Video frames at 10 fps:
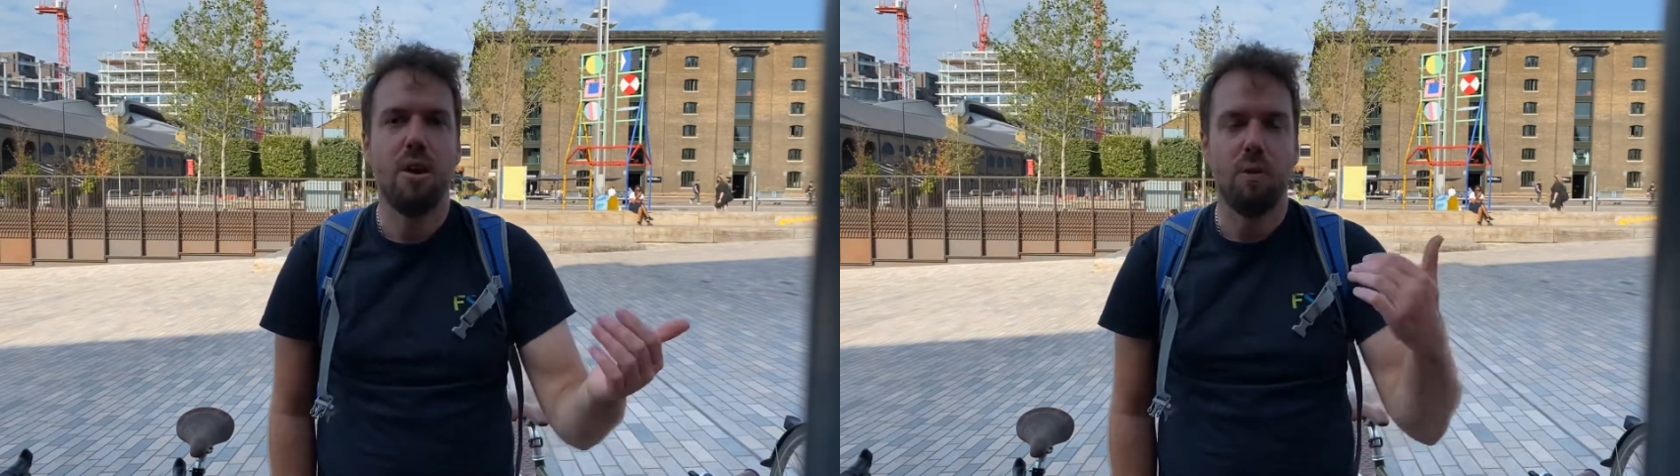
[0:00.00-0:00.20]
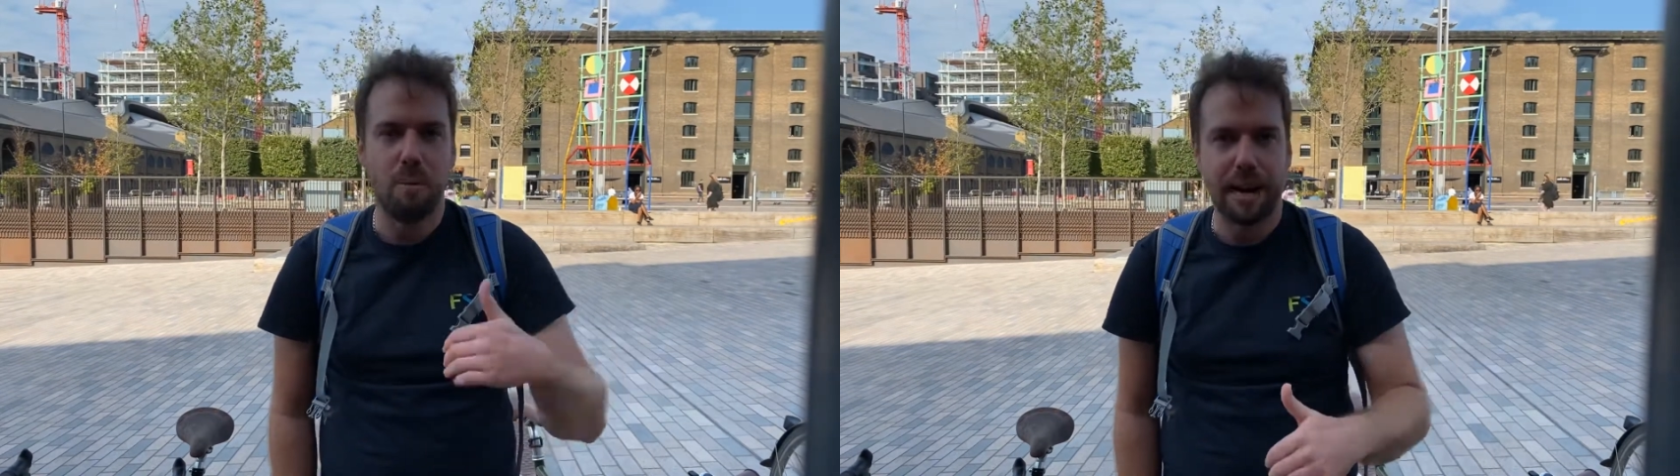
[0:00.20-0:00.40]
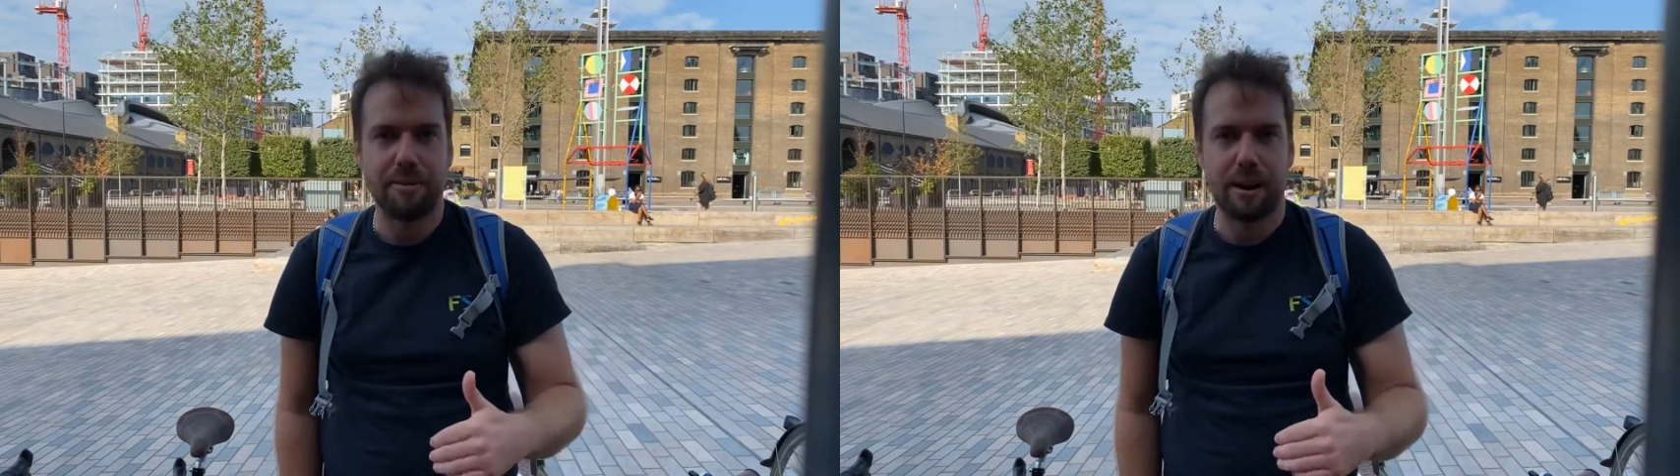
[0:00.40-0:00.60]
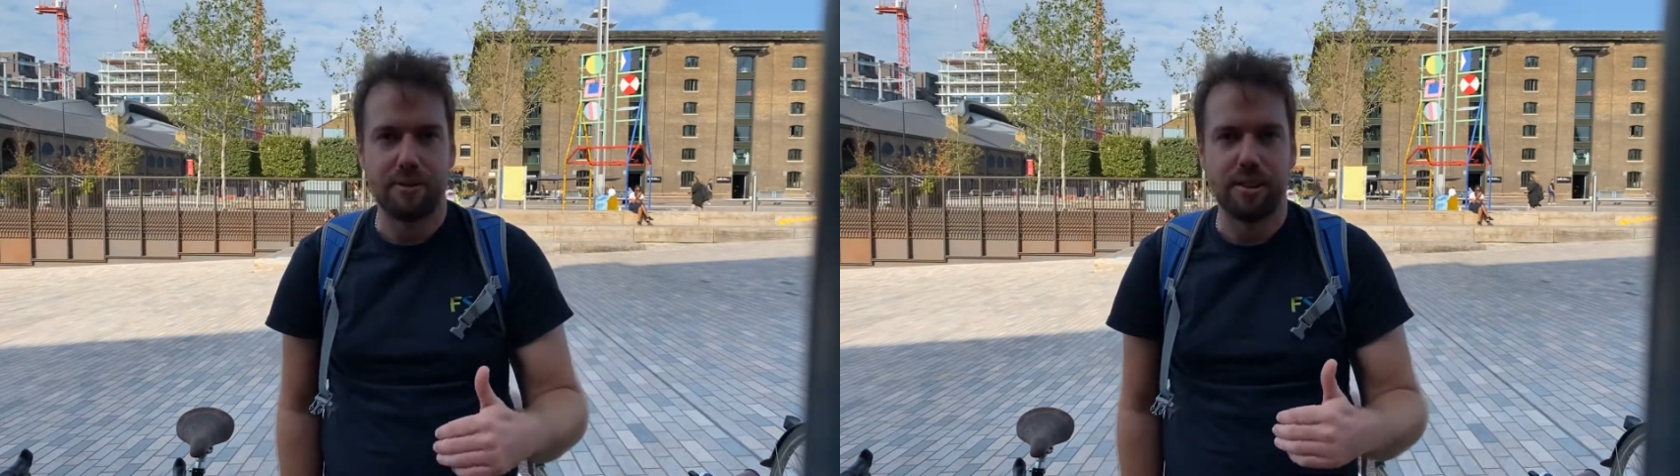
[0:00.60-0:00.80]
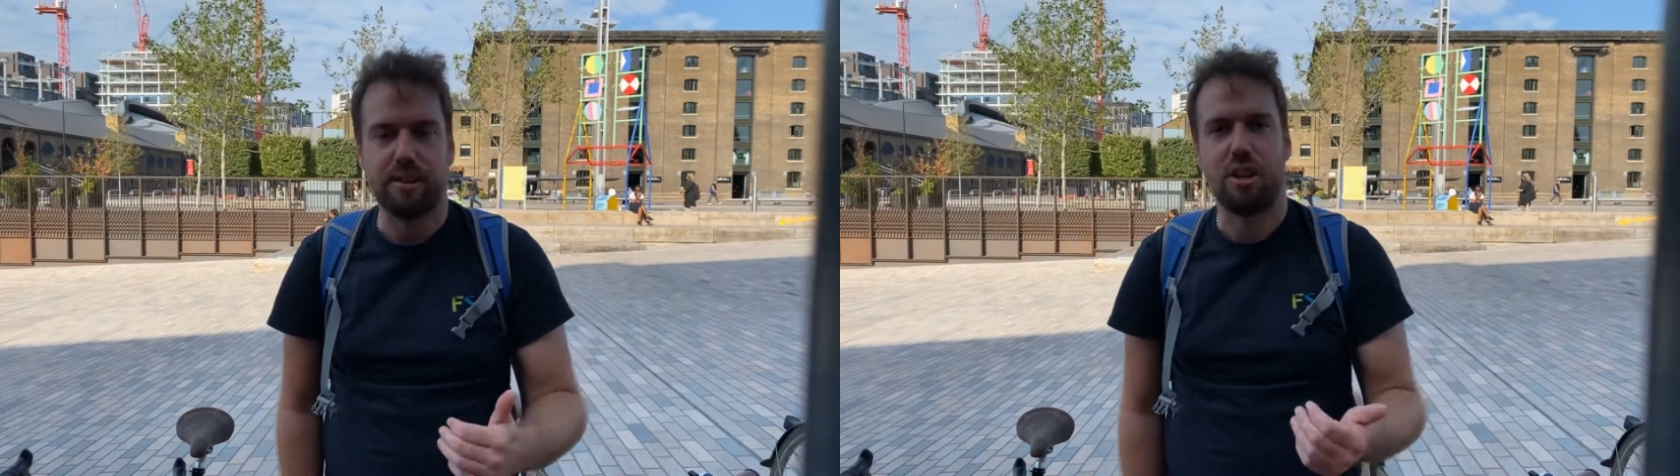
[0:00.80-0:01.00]
will make
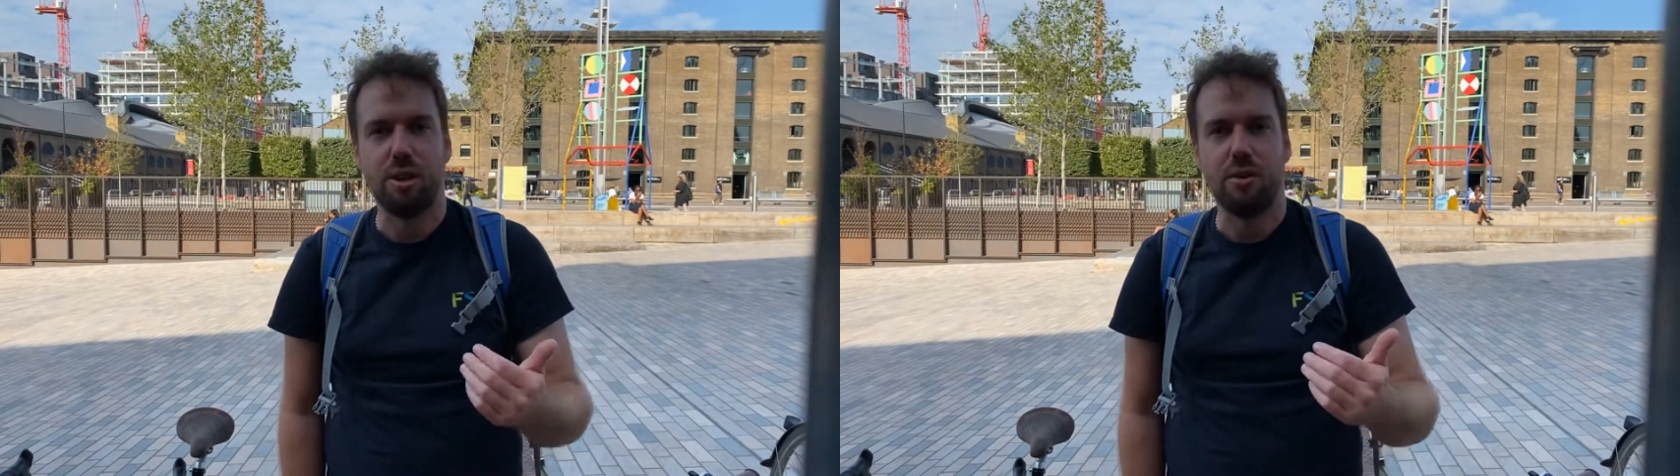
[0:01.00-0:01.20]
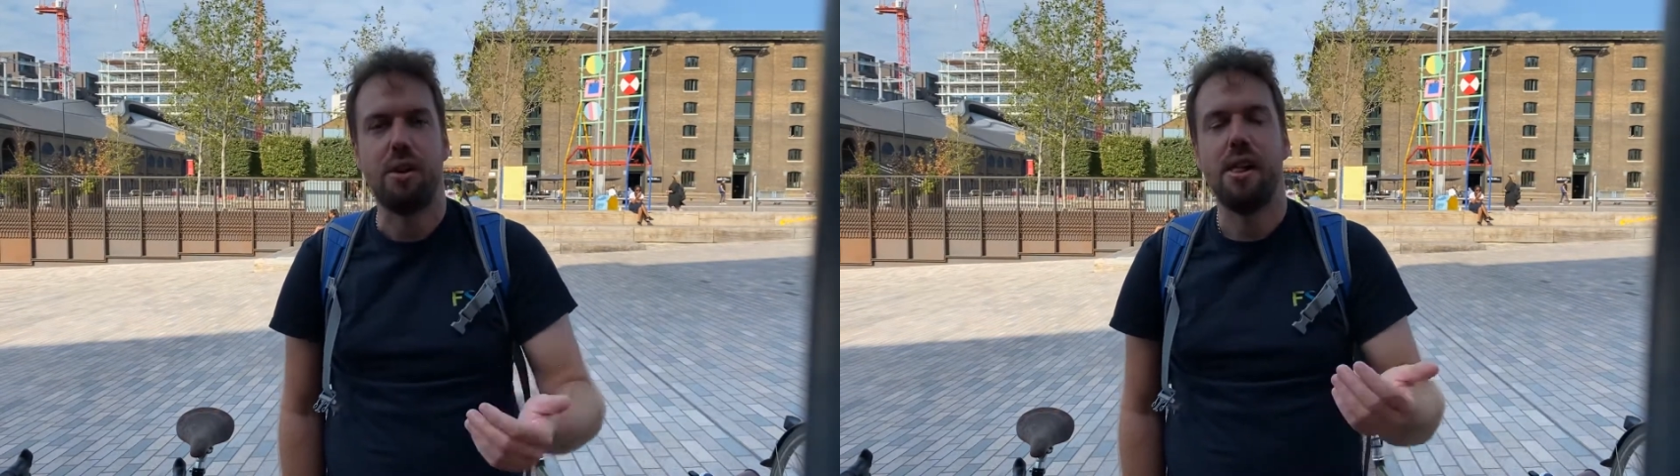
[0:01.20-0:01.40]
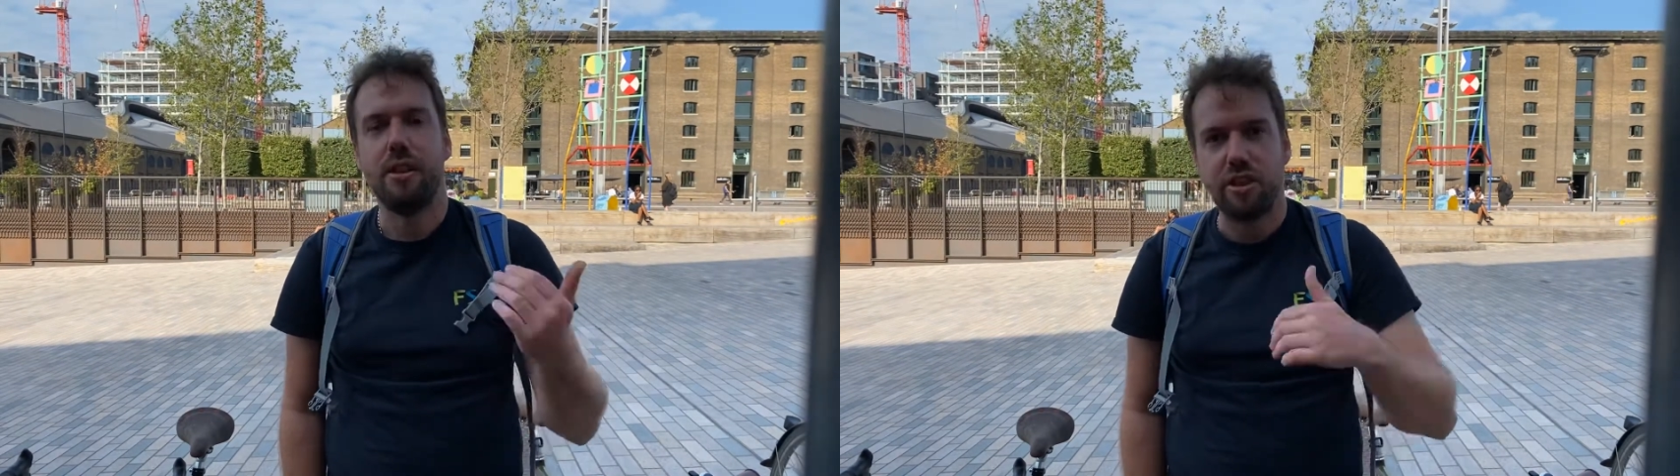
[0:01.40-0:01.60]
reference to the